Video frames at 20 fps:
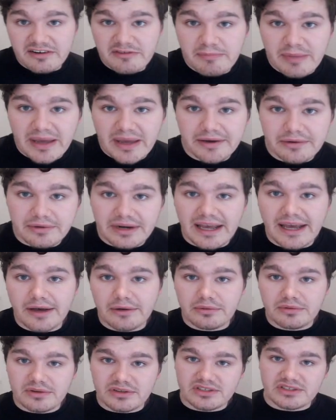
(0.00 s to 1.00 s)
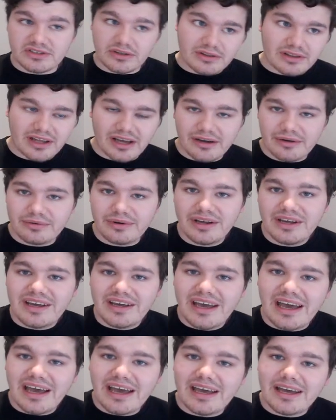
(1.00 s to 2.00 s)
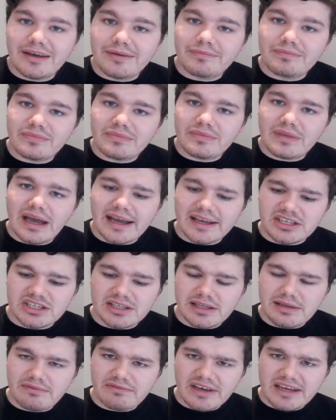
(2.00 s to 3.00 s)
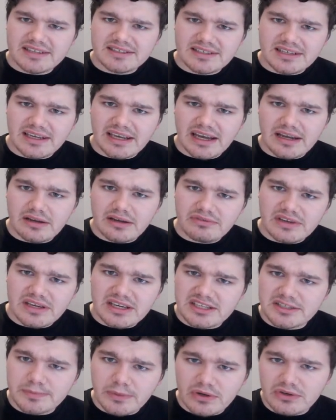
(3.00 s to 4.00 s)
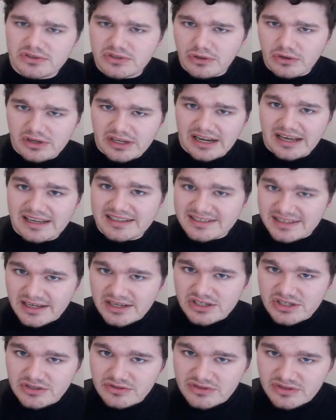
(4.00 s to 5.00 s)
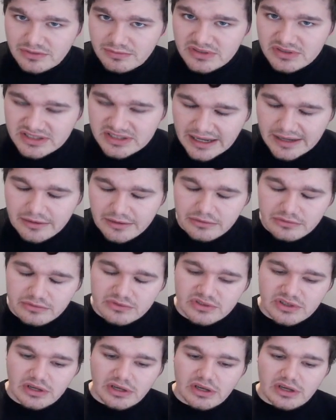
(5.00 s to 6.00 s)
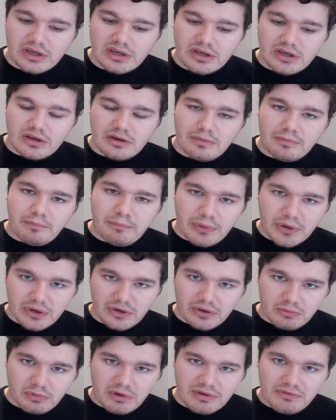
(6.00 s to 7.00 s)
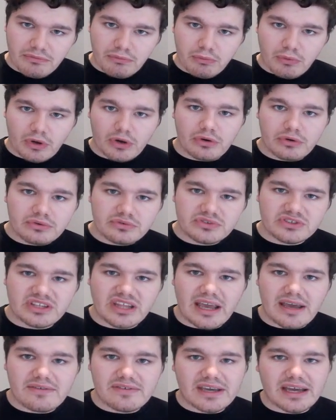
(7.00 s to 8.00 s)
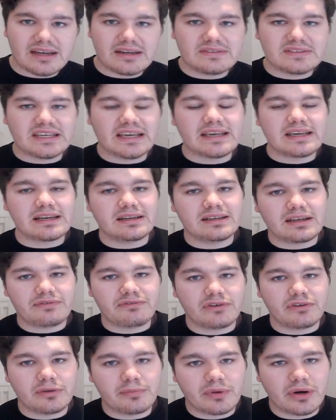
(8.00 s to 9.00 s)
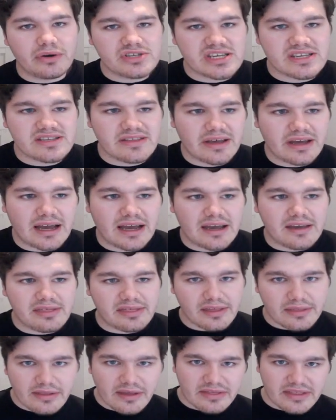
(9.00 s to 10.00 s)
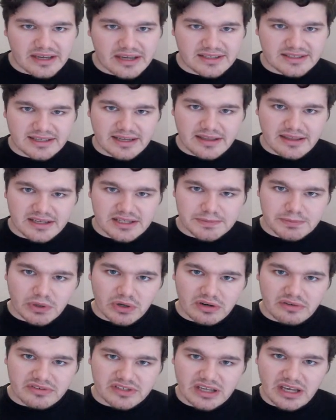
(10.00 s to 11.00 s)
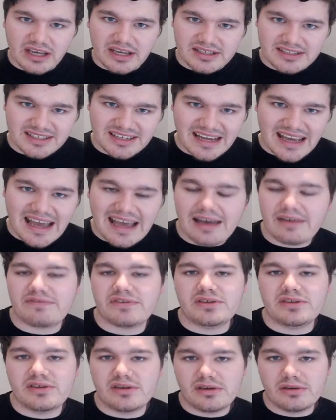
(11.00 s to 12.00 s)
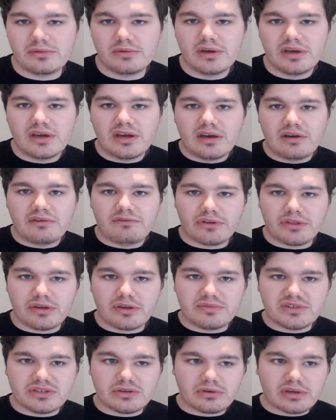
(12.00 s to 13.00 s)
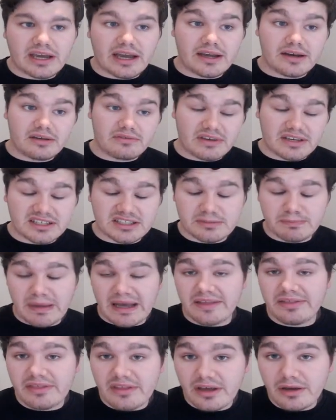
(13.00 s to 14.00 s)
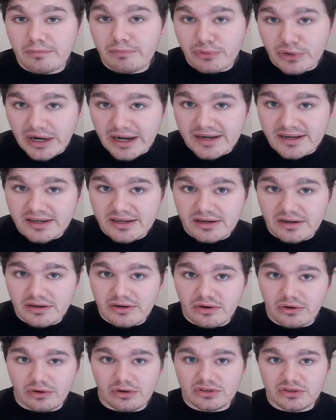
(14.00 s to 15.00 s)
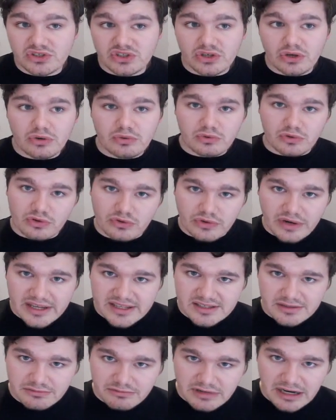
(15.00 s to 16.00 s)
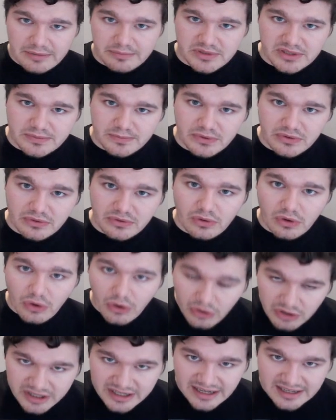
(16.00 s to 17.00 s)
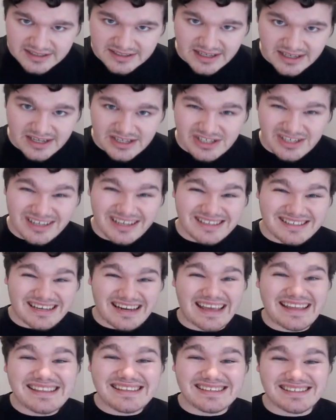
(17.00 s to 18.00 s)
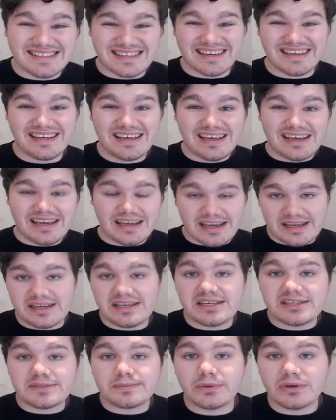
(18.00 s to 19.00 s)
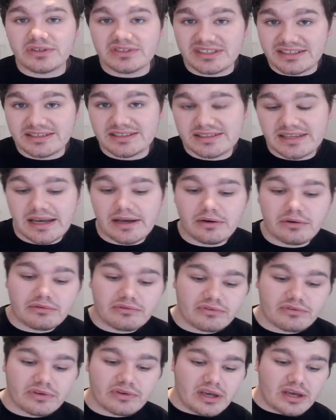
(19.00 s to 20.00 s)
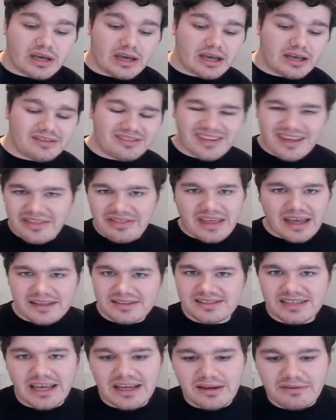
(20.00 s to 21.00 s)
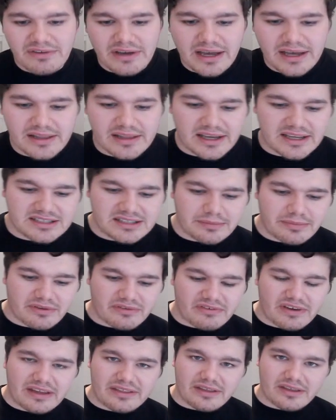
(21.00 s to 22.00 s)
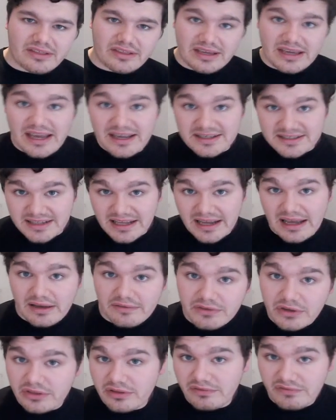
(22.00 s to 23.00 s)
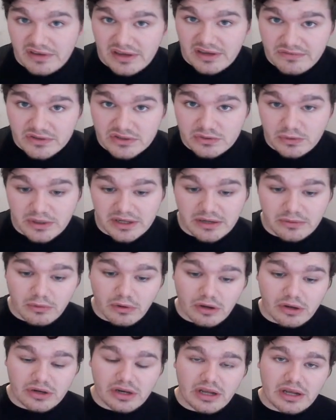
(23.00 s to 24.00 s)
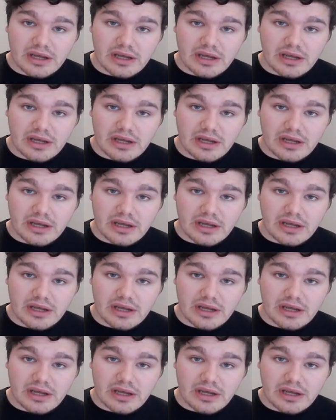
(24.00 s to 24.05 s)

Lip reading: Bale now, because he's on loan, actually invest in kind of esports organisations themselves. But with Wolves, they've kind of taken a different approach in that I think that they see this more as an avenue for them to kind of expand their brand and also create a reputable organisation as an entity in esports itself. And that's kind of highlighted by the fact that, yes, they have got the FIFA 21